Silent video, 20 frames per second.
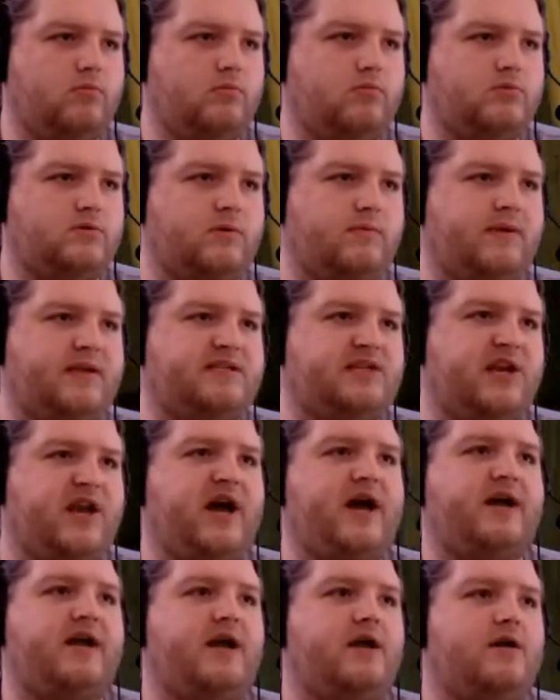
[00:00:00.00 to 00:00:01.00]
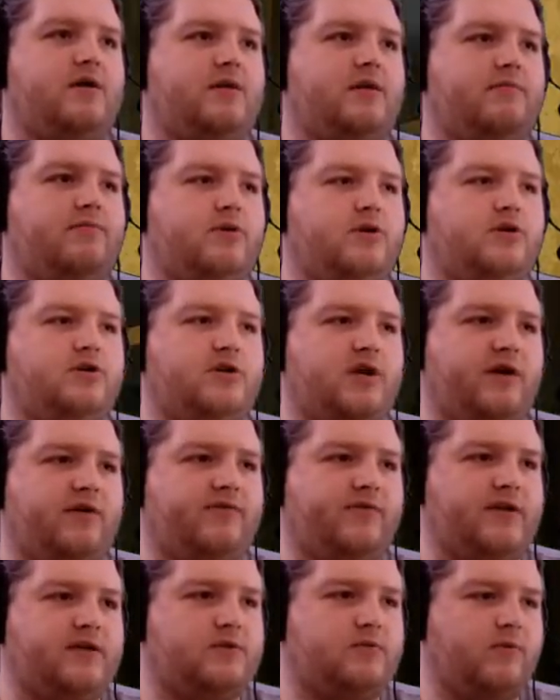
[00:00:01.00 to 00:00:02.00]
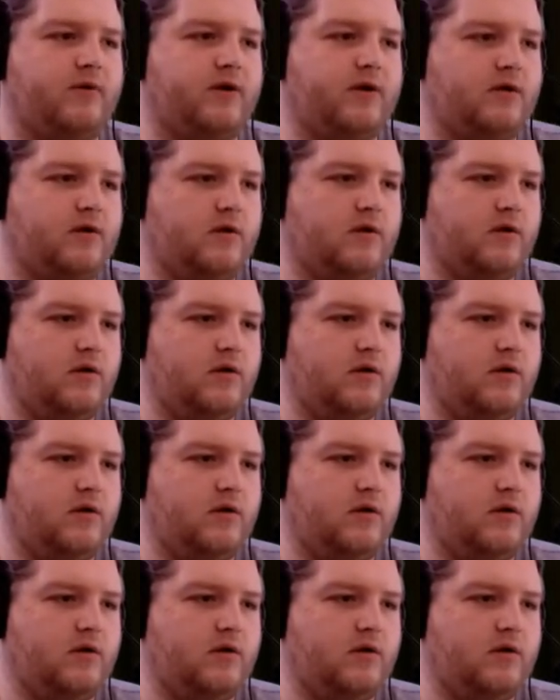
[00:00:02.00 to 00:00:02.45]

Somebody's knocking on the bookshelf. That's weird.